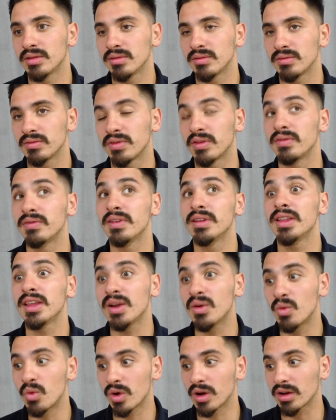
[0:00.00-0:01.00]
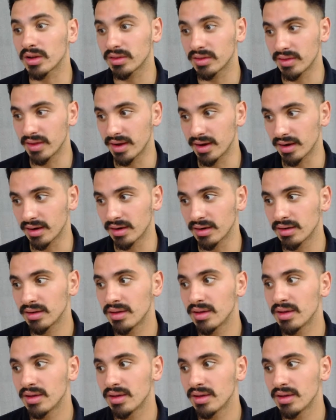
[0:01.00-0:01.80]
fulfilling work there